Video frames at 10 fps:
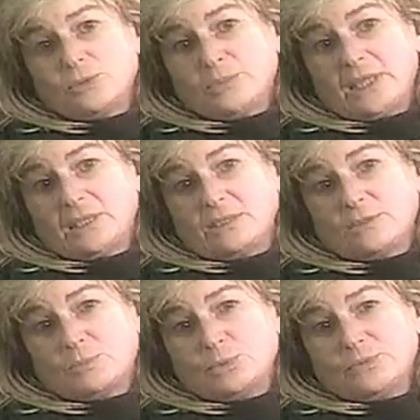to make this
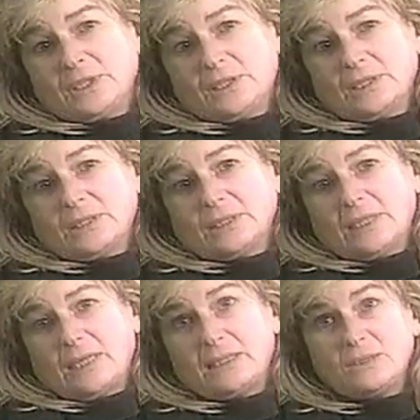movie.
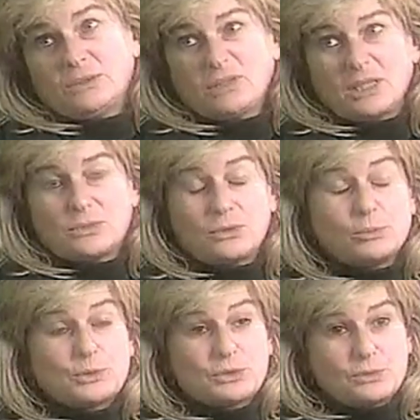And it took us
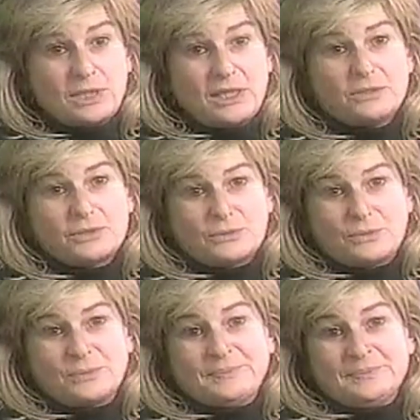almost 3 years
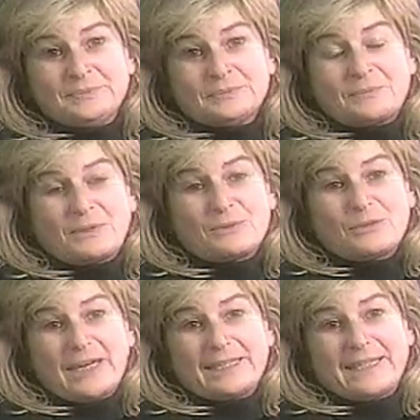to
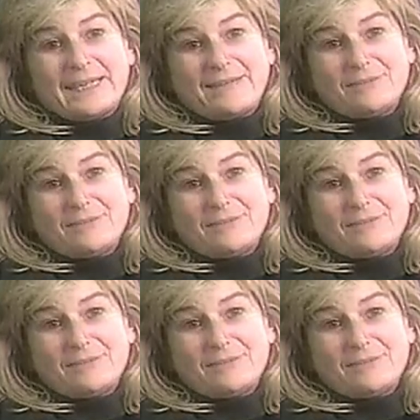find Kevin.